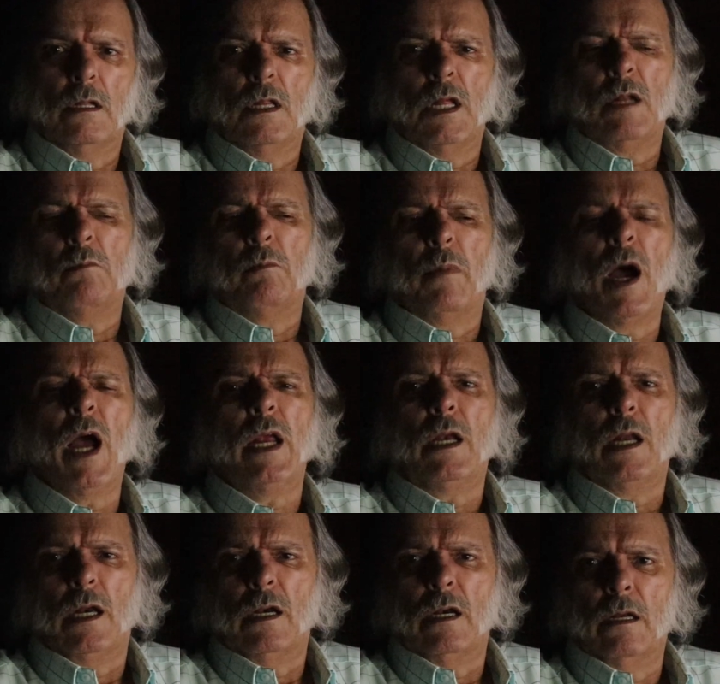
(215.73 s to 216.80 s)
That
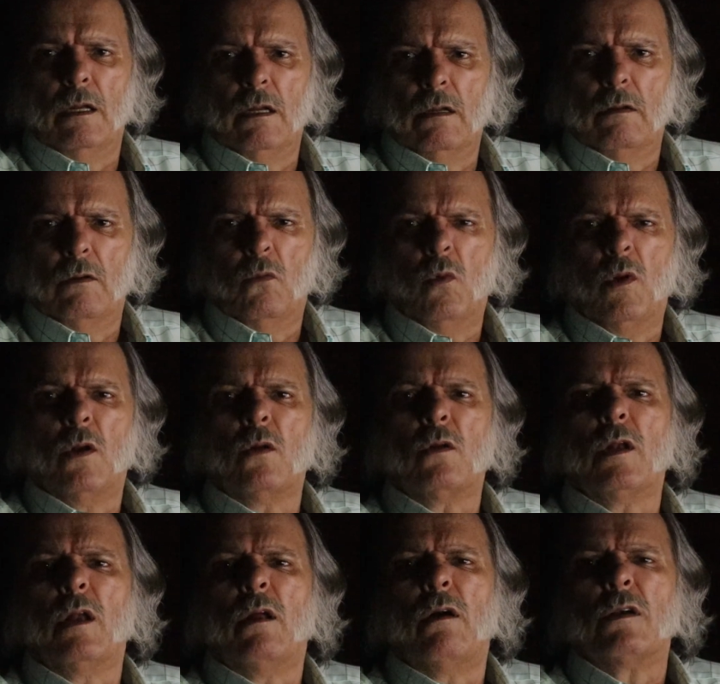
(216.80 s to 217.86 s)
Biden will
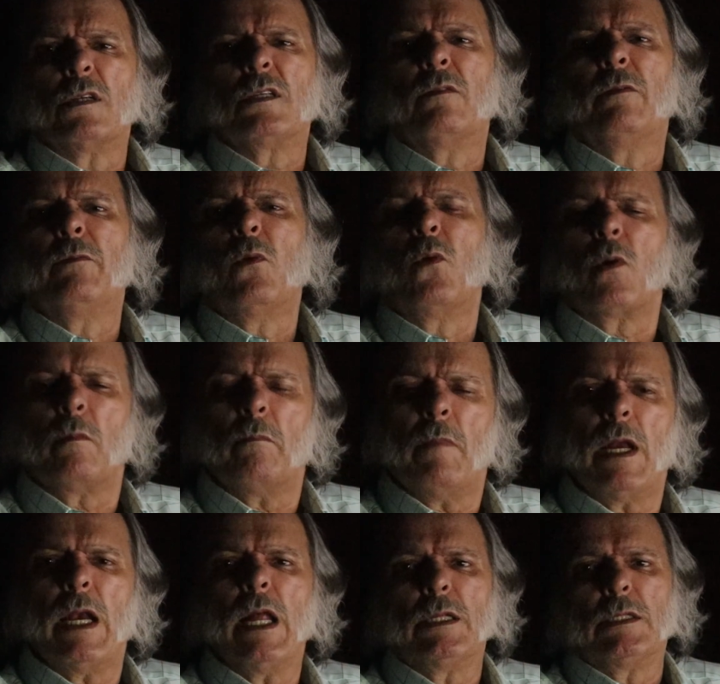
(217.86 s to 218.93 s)
not last 4
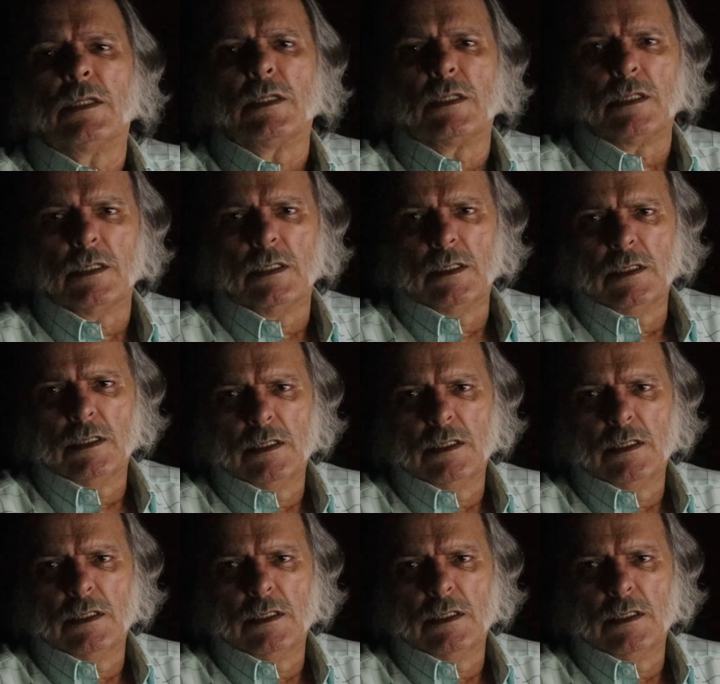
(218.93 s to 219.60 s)
minutes.